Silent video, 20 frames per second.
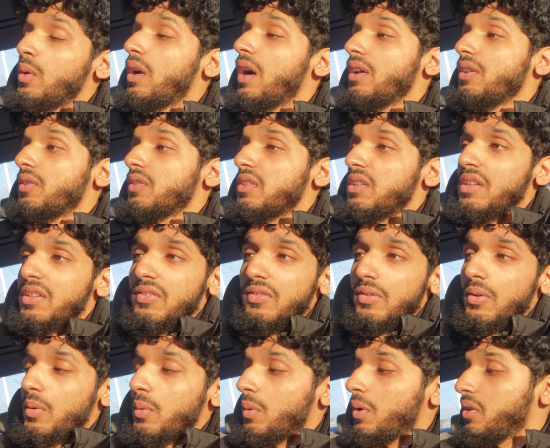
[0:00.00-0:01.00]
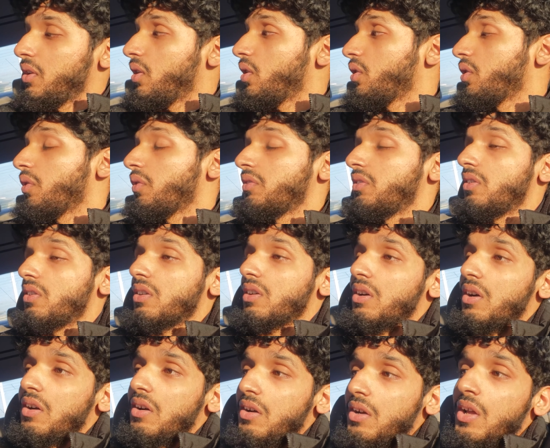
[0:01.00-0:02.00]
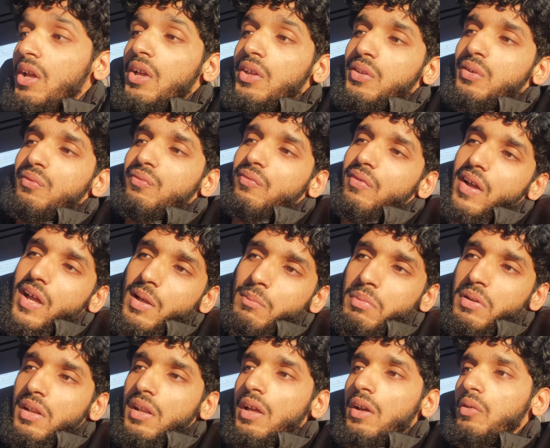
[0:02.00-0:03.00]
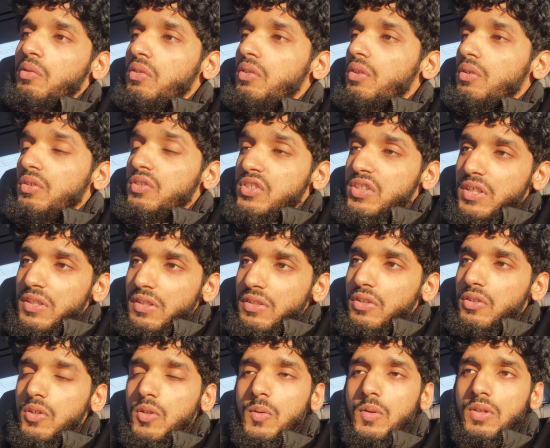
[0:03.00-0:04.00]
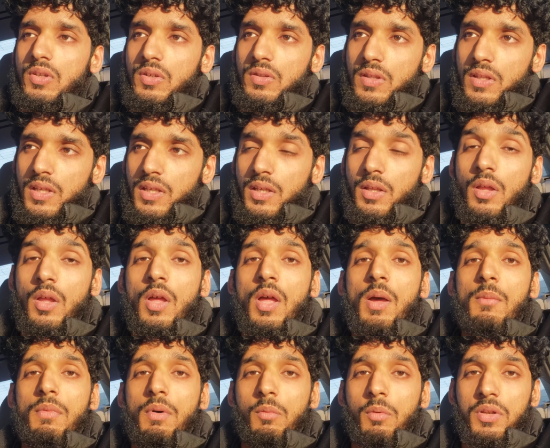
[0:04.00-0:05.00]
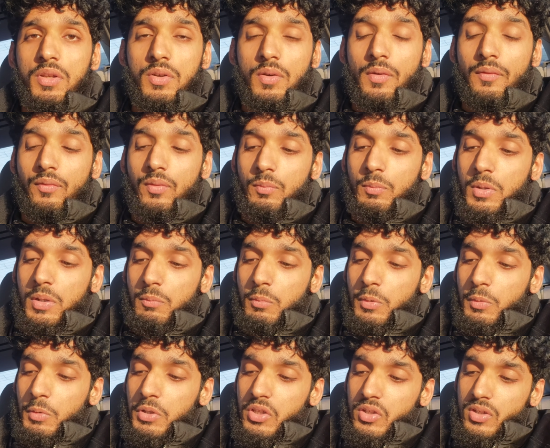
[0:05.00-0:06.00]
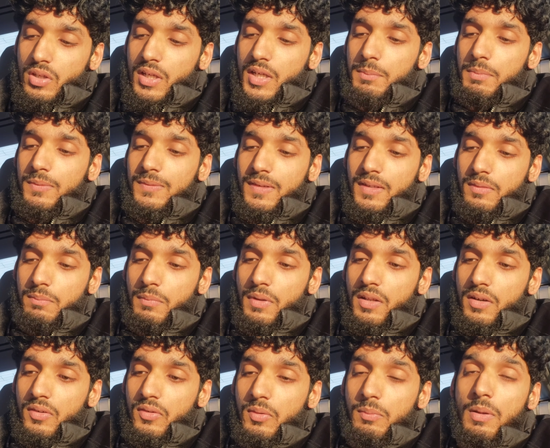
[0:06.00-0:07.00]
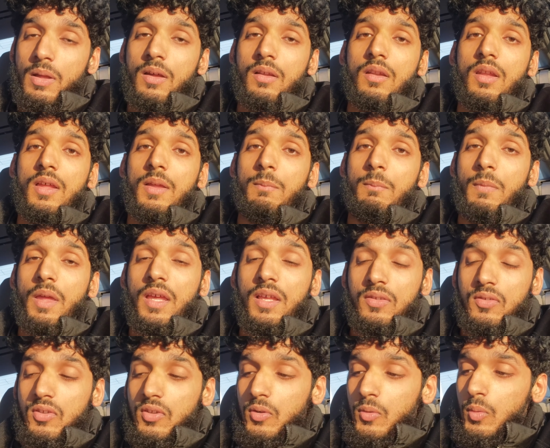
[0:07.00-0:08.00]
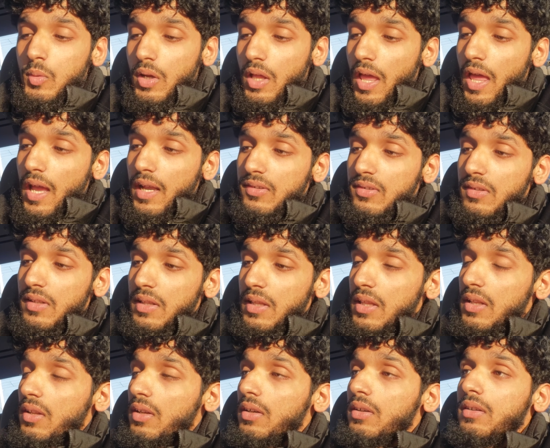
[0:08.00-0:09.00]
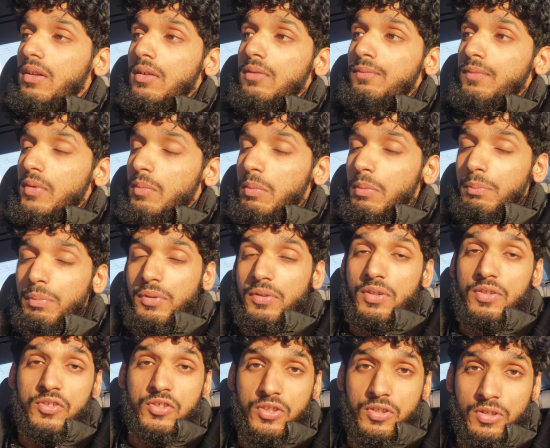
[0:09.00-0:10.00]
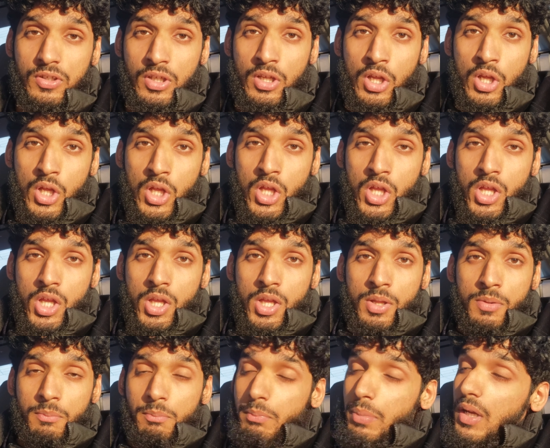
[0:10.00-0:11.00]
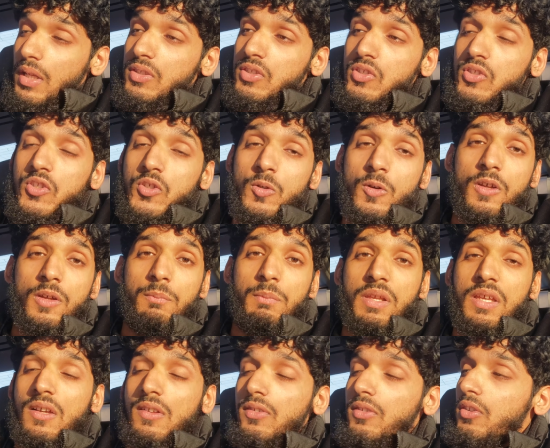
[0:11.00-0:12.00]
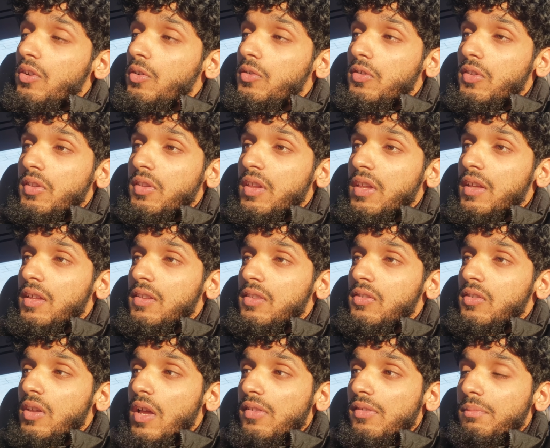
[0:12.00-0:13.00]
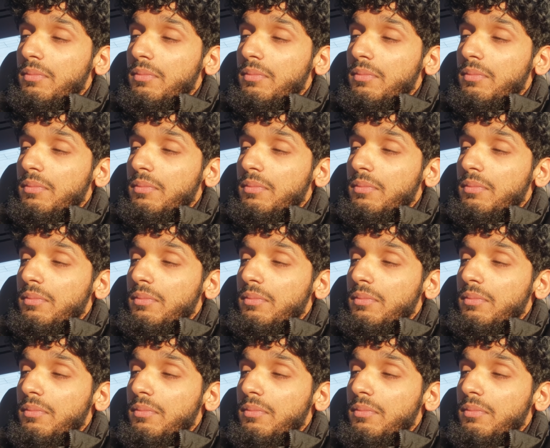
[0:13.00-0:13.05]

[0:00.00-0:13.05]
got your things going, you know, you're in your car, you're vibing out, you know, you're chilling, you're doing your thing. But when you talk about these matters, subhanAllah, it makes you actually in an uncomfortable position. But you do it because, you know, the thing is, as a